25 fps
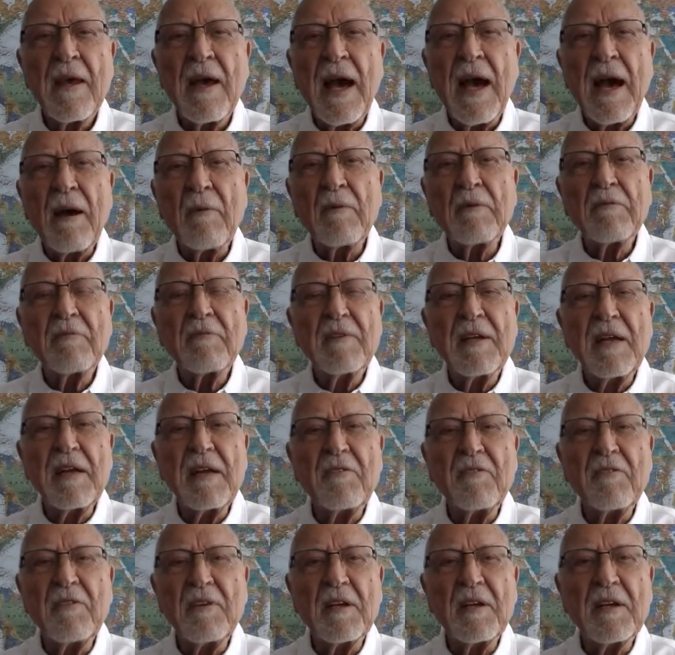I was
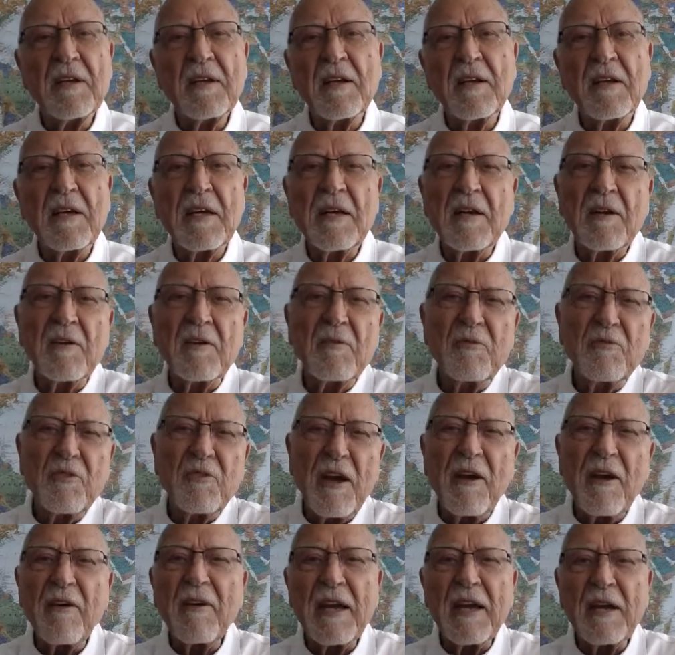teaching and
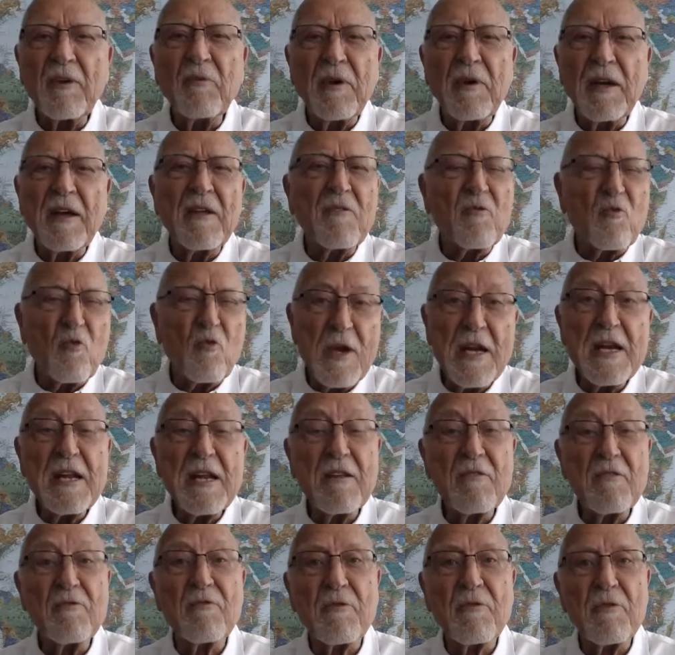sharing
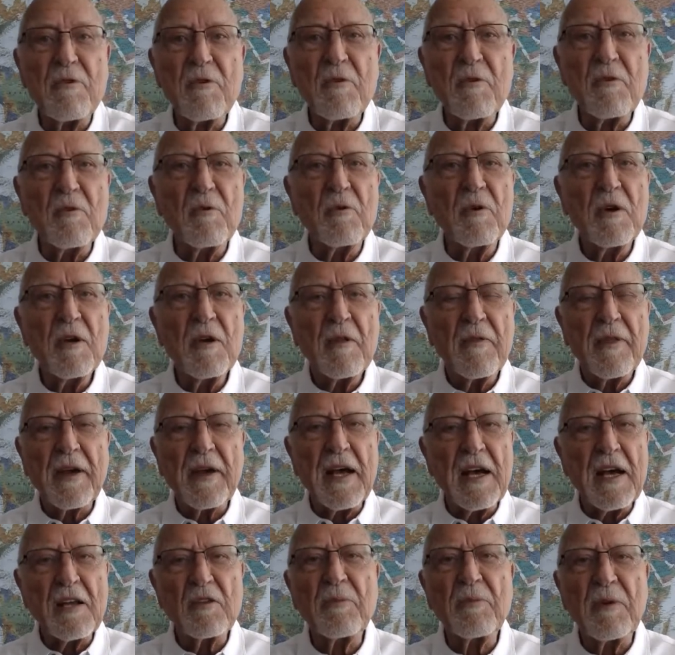reading through the
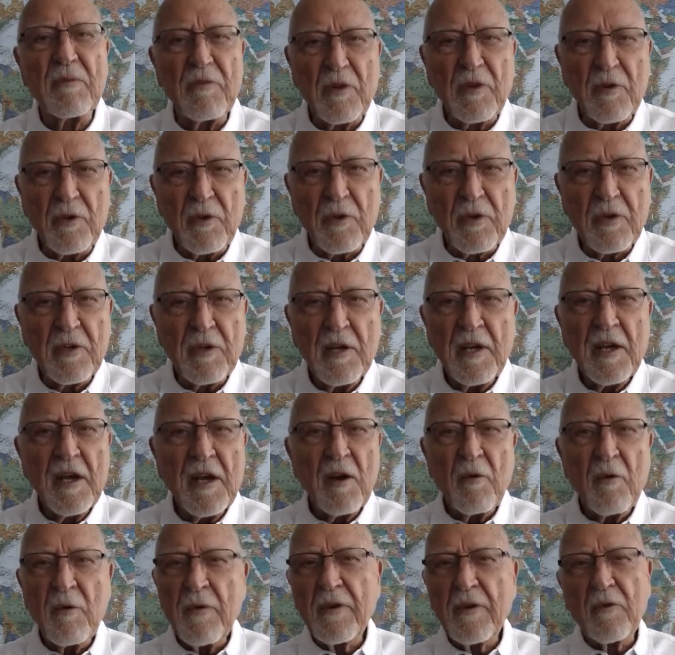Gospel of Luke
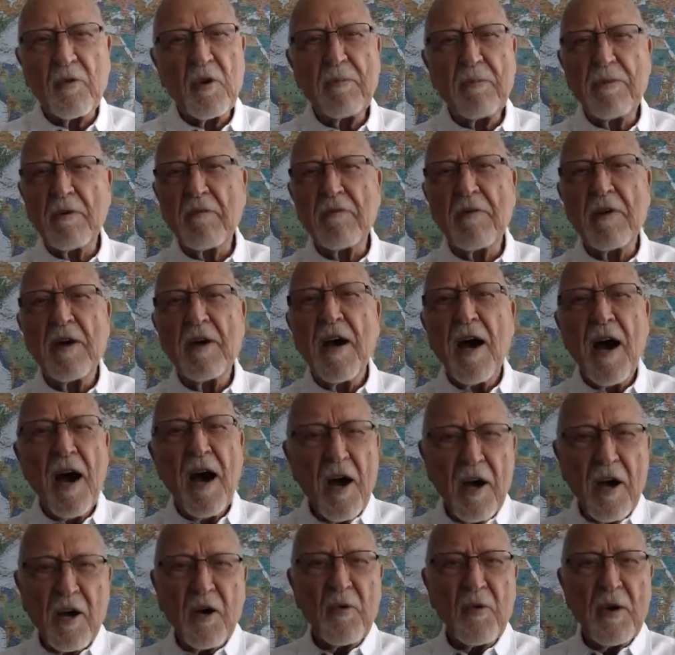with a group of
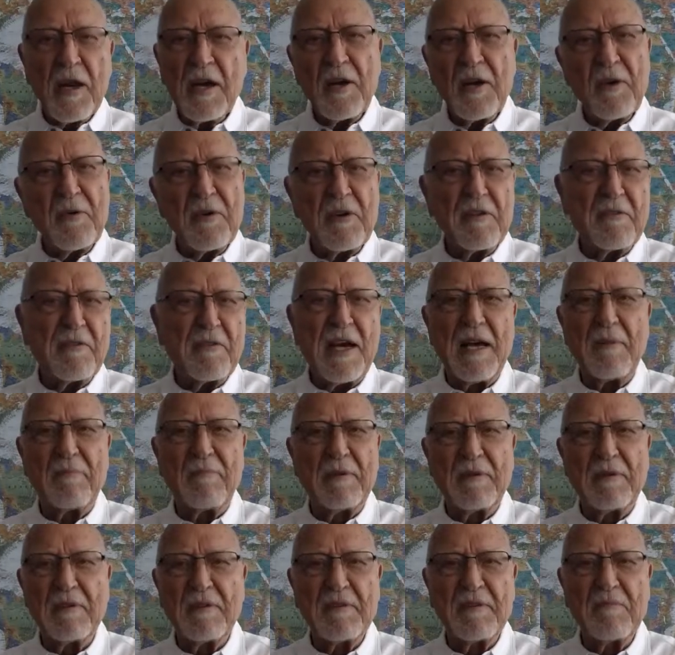hungry new
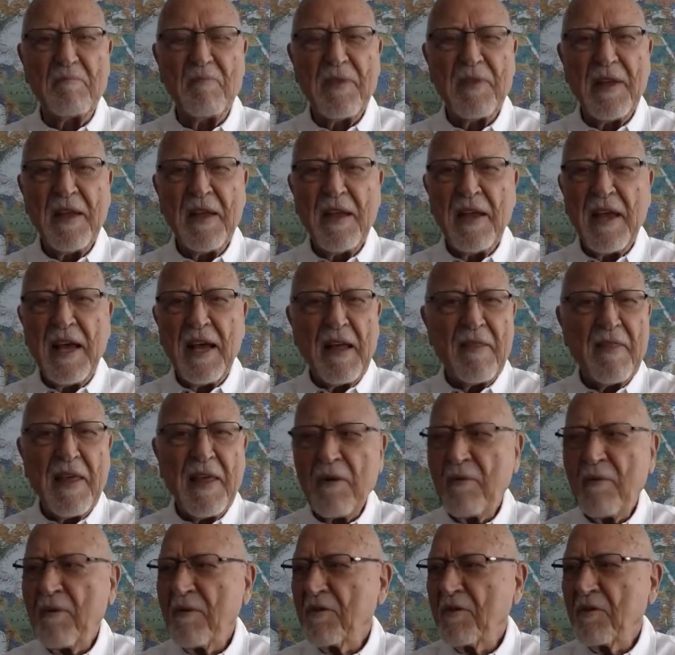disciples, and they
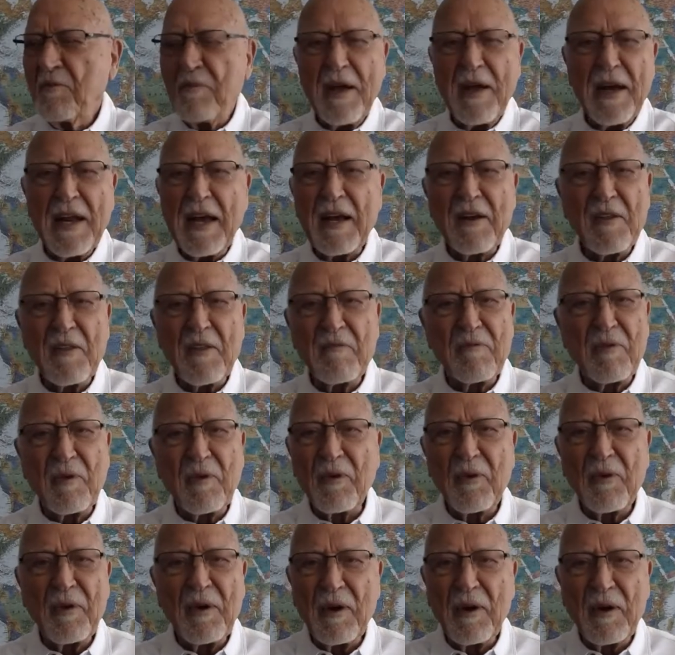were spread out on the
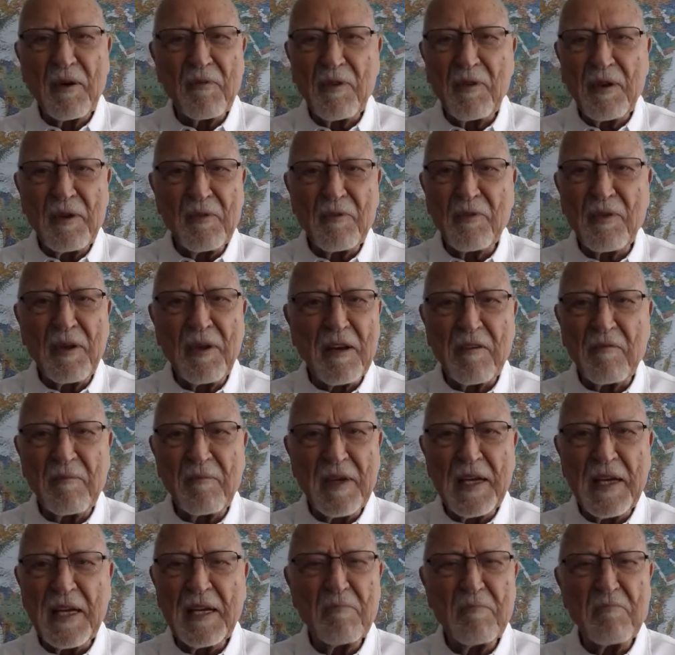floor all over in front of
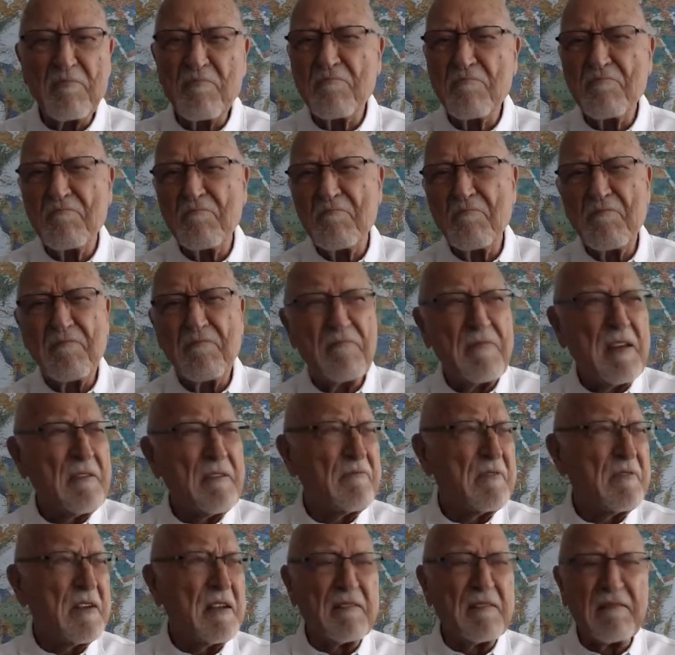me,
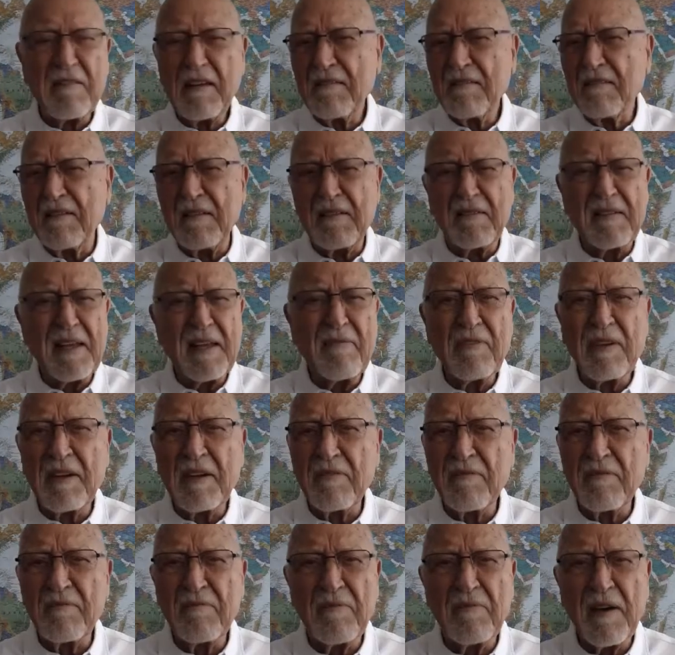50, 60, 70
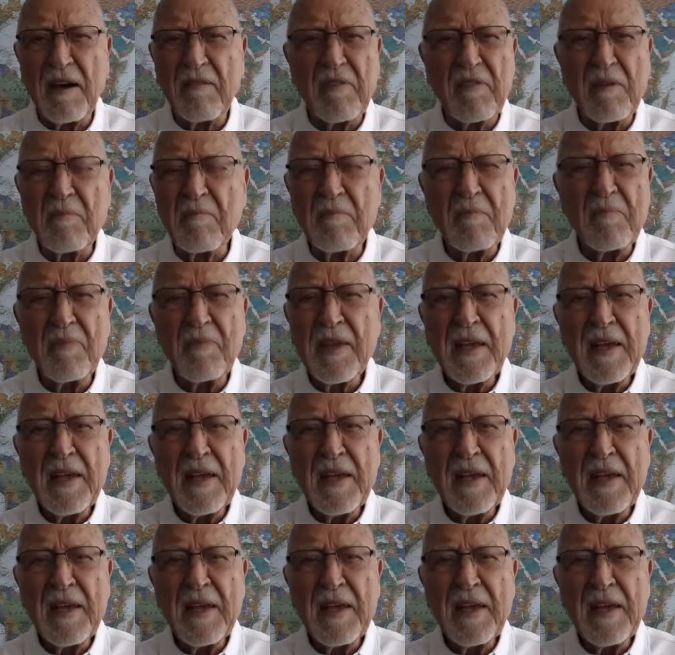of them,